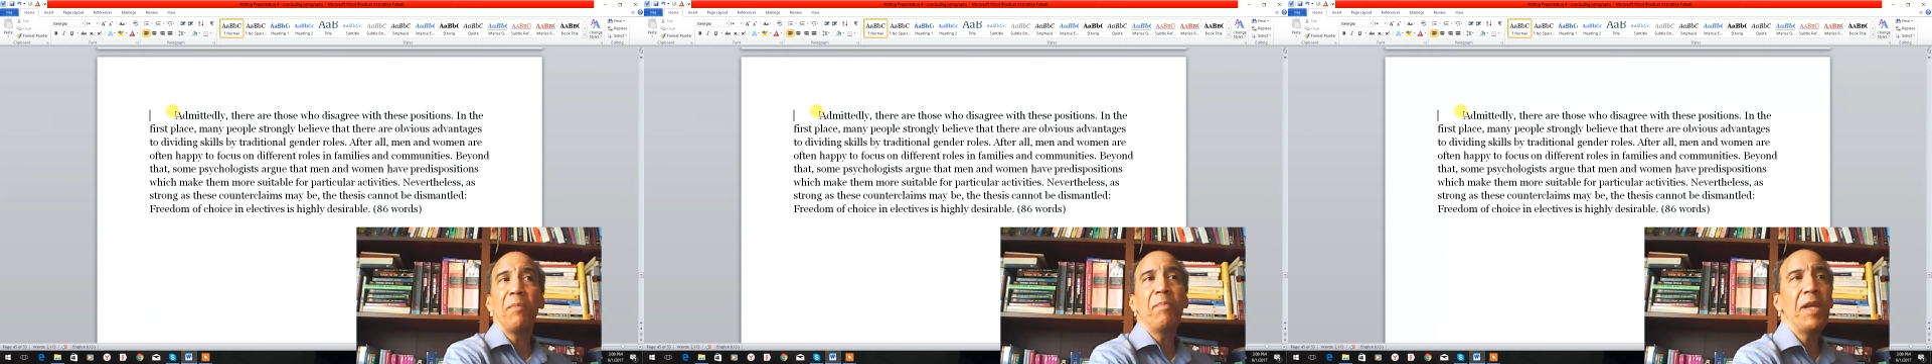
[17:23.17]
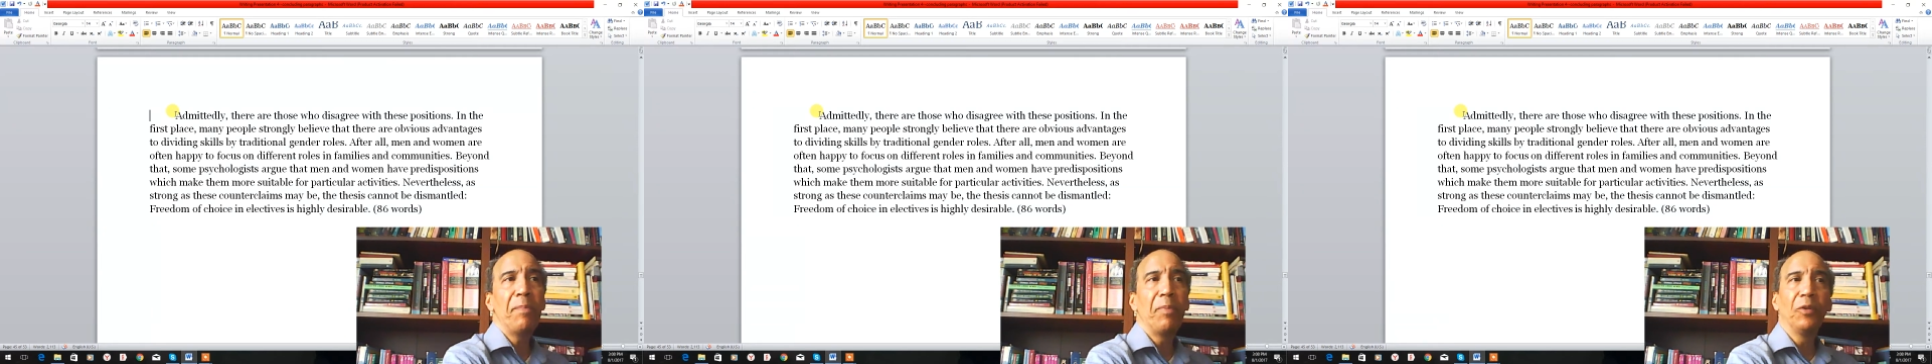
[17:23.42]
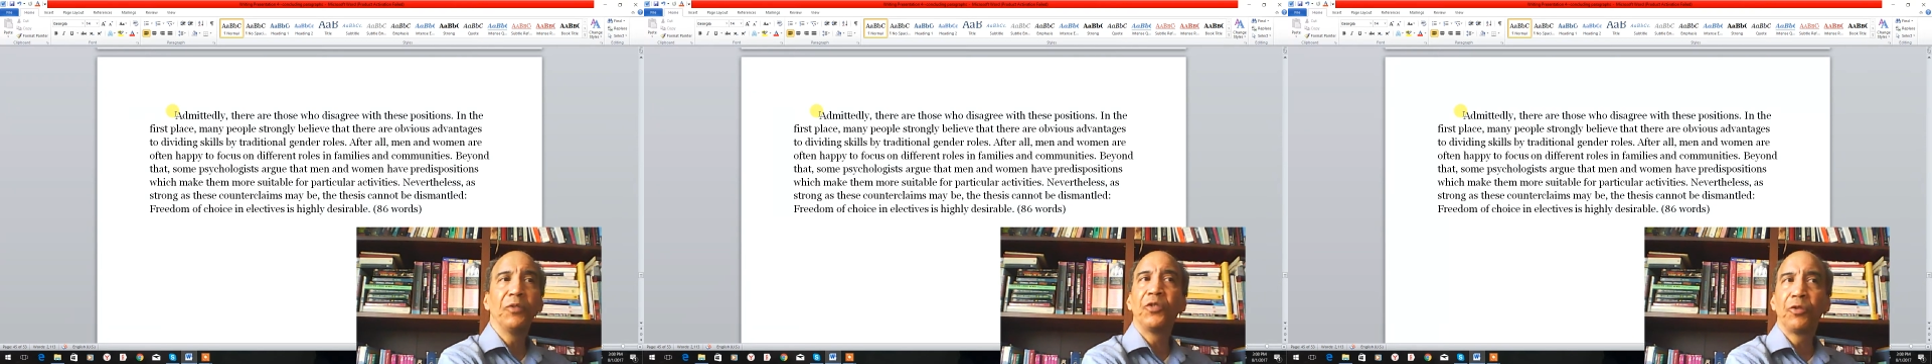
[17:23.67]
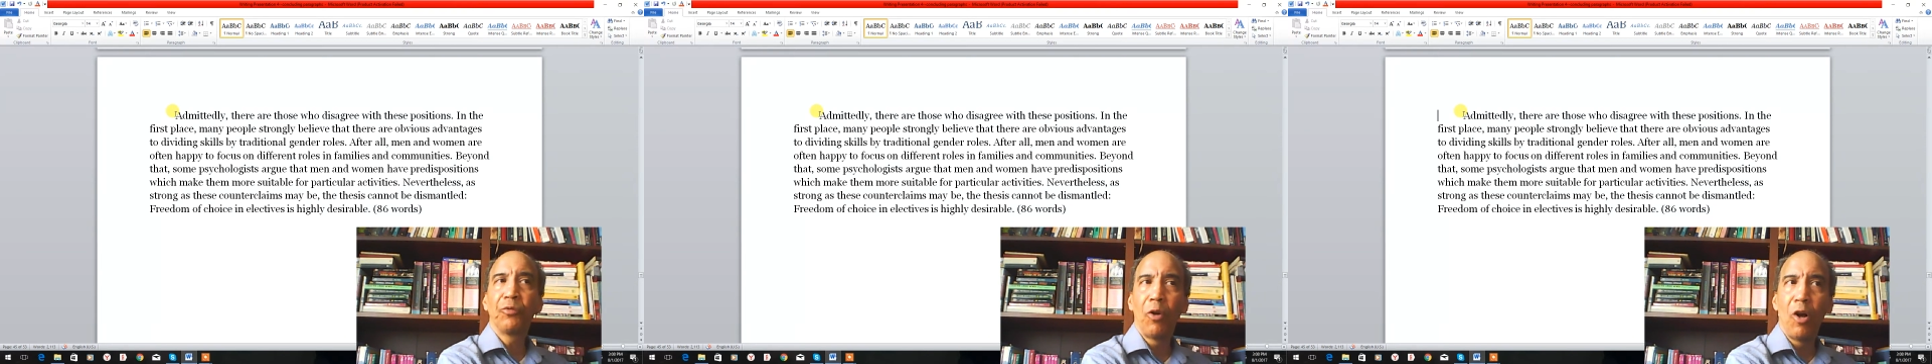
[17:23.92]
people
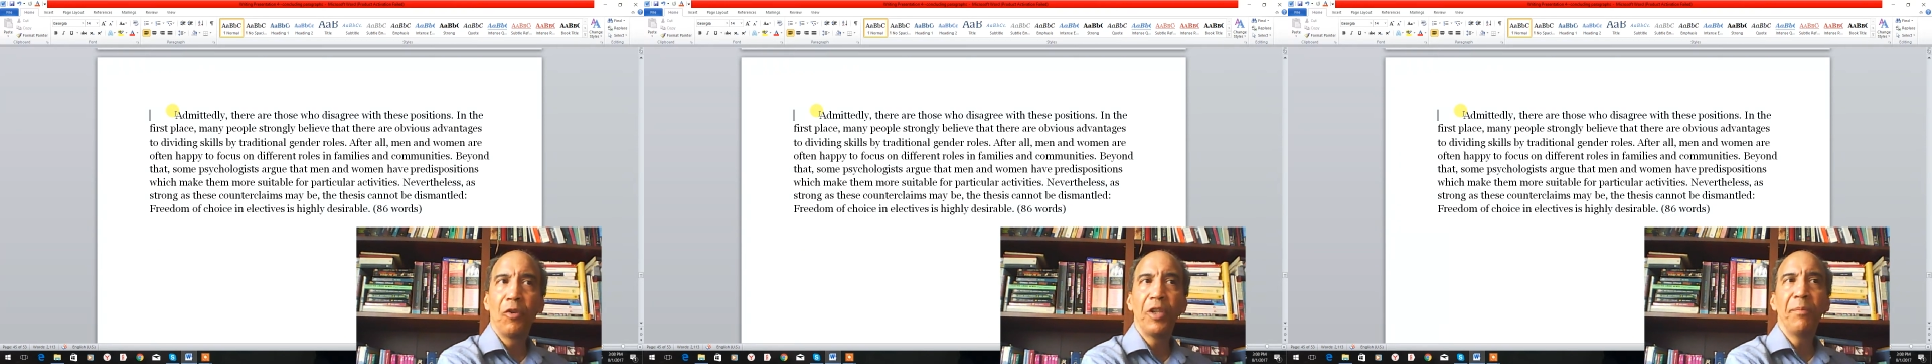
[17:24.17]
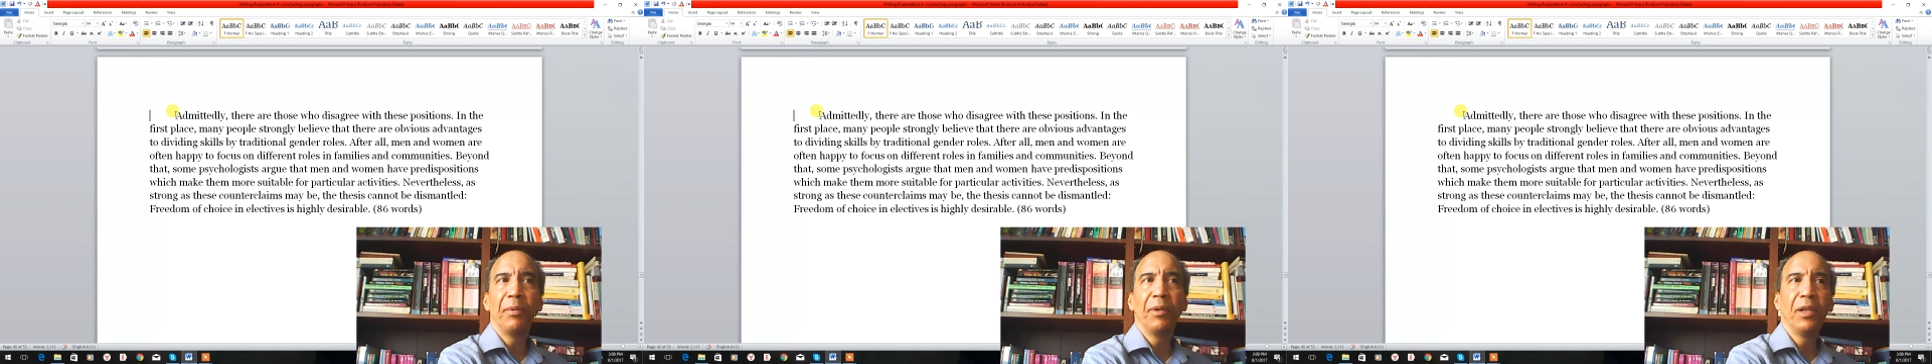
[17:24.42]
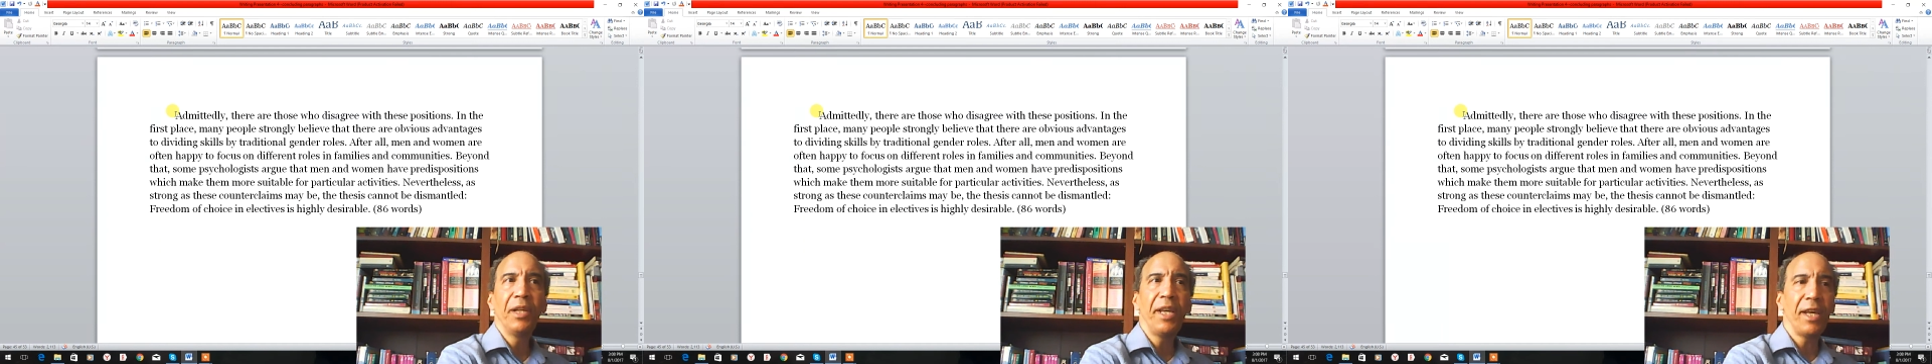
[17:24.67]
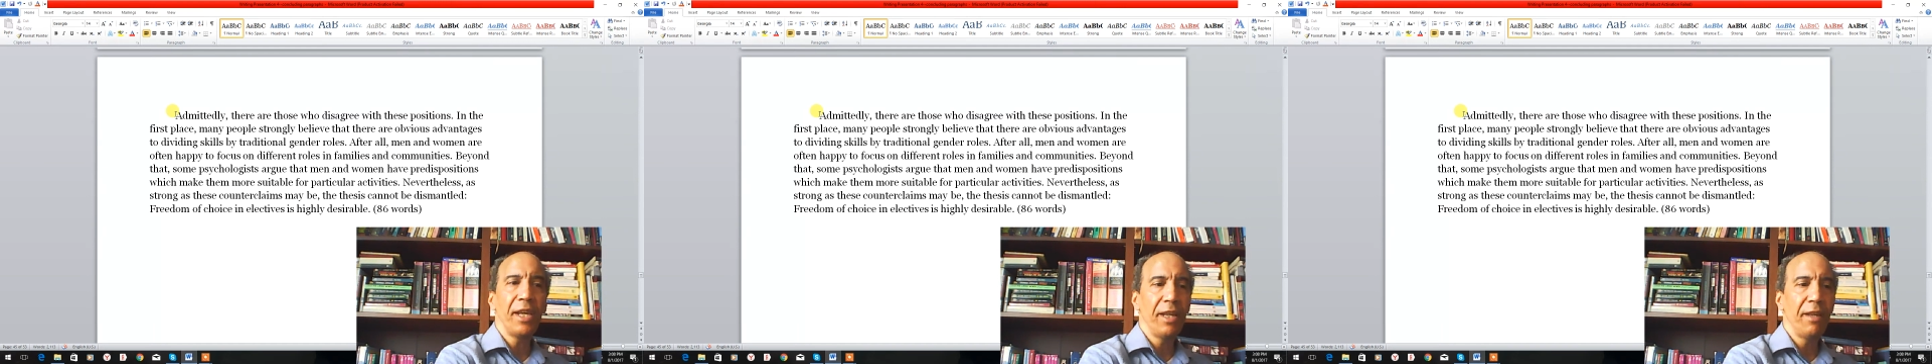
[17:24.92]
strongly
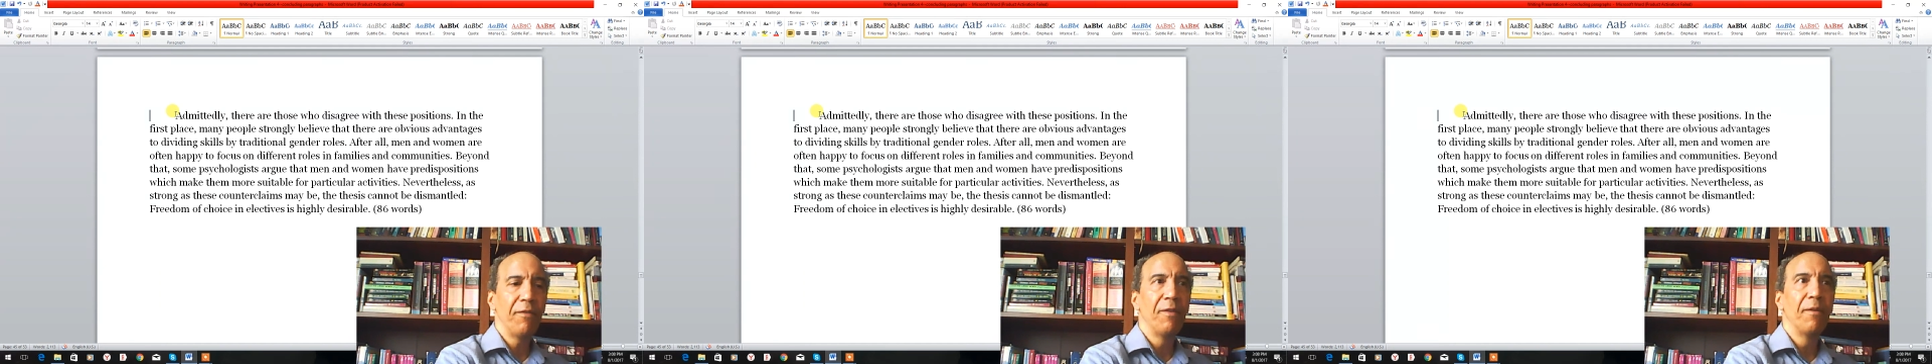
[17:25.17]
believe